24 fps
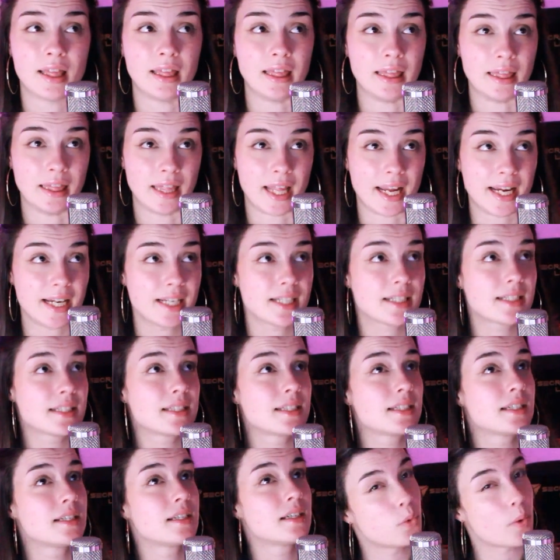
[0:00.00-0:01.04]

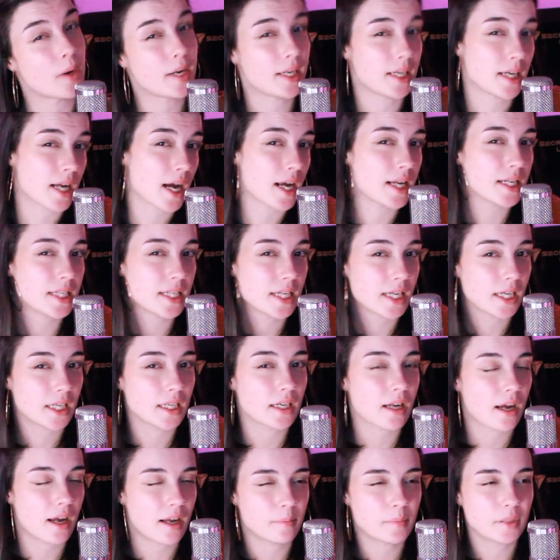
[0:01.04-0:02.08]
late 2019,
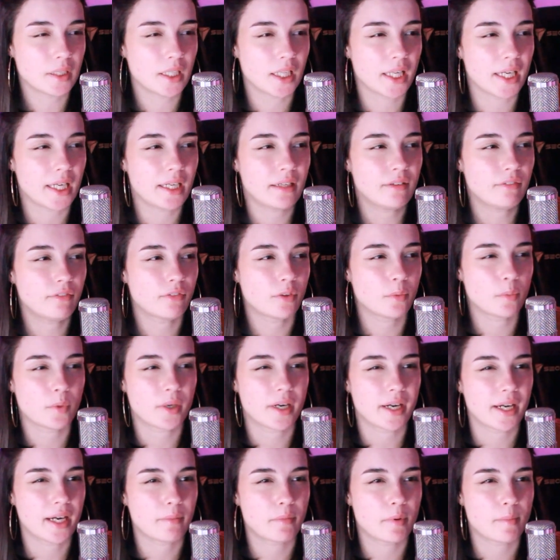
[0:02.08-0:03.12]
I believe, from what
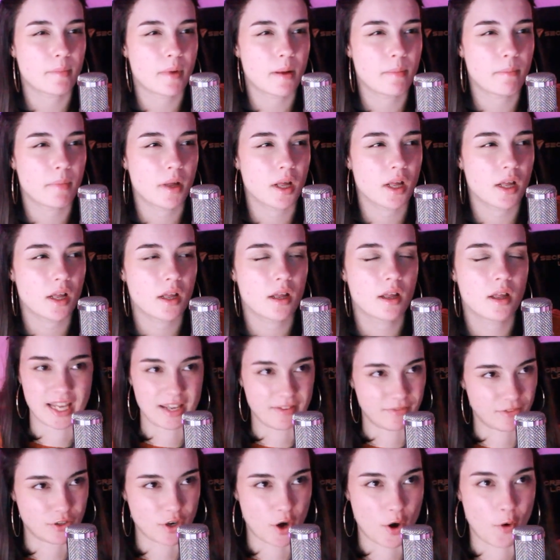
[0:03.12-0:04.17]
I can remember.
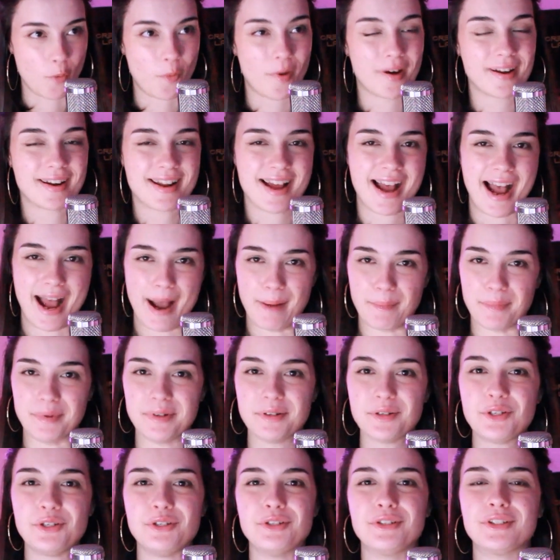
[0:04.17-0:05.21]
If you know what
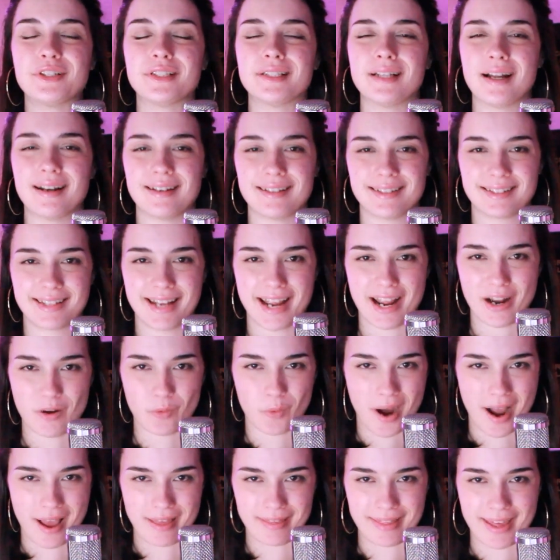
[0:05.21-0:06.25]
happened, you can understand
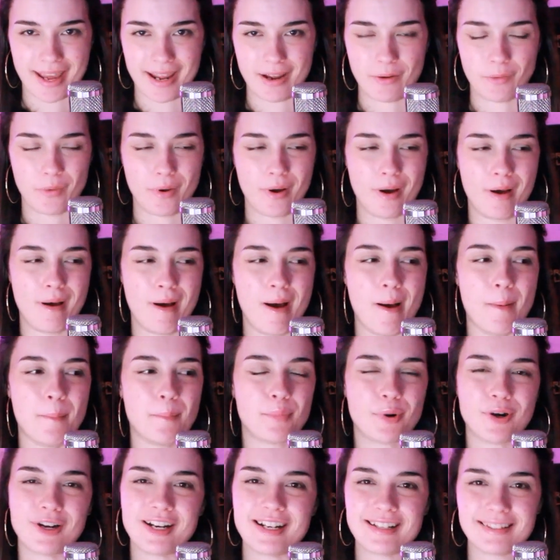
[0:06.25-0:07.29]
why they were
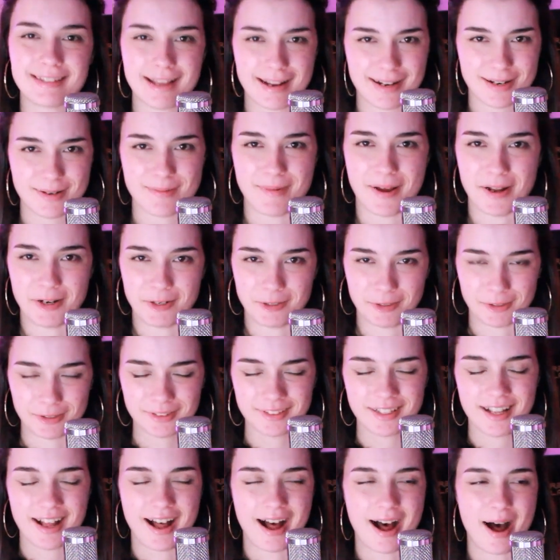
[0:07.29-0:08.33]
pretty
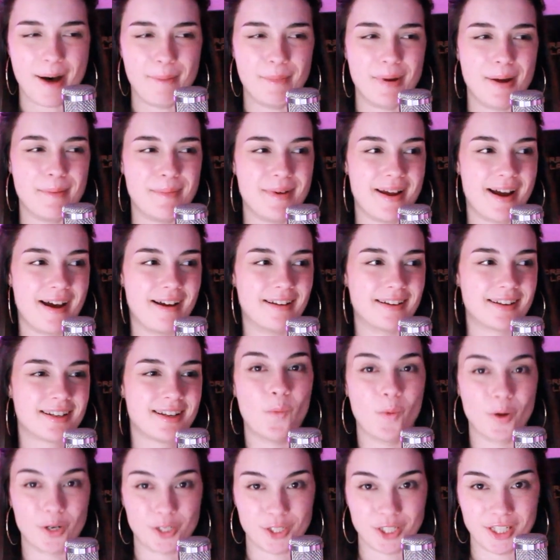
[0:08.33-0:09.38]
sentimental about
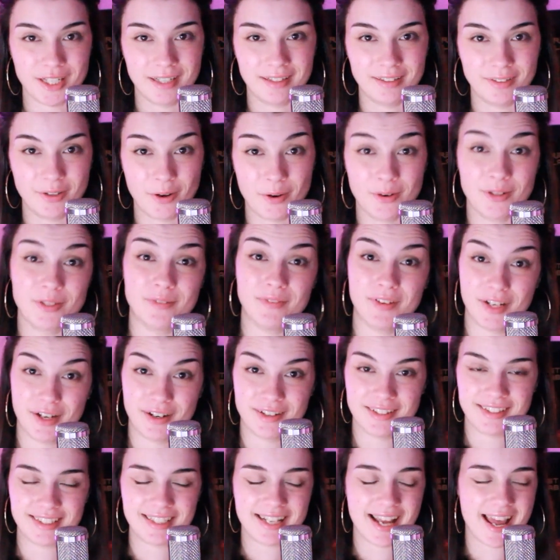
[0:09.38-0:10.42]
watching those
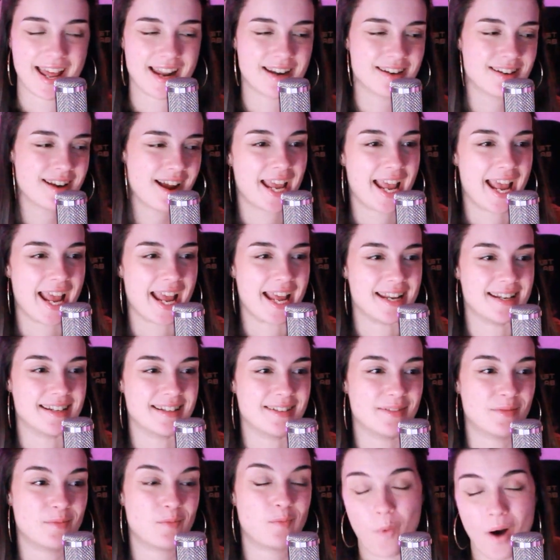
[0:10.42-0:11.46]
videos again.
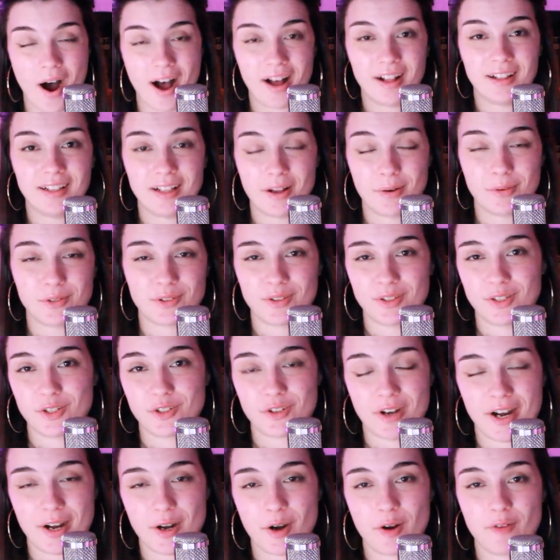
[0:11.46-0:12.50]
And while I was on the
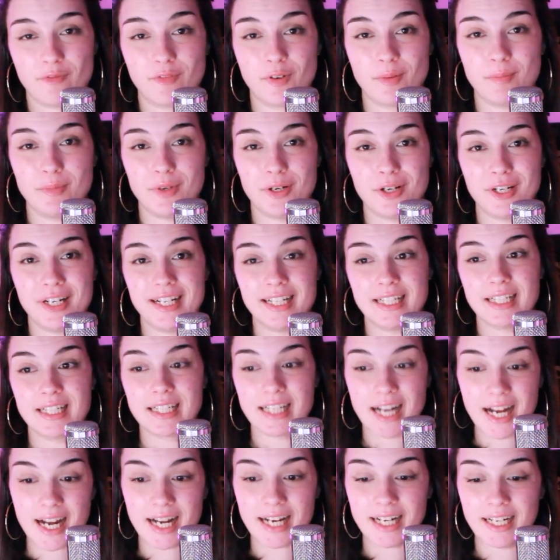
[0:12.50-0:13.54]
train home from uni
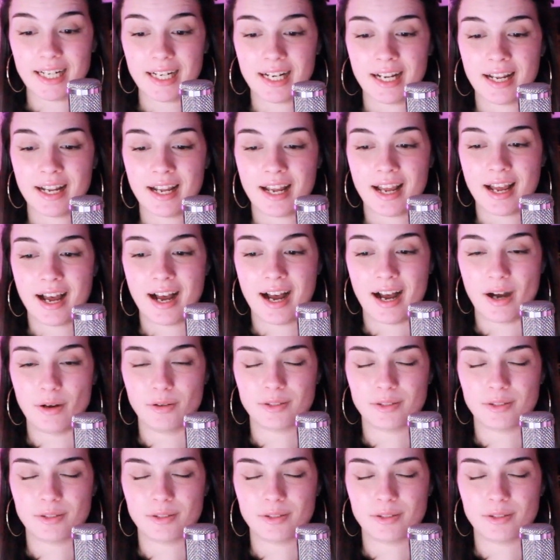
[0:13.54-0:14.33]
tonight, I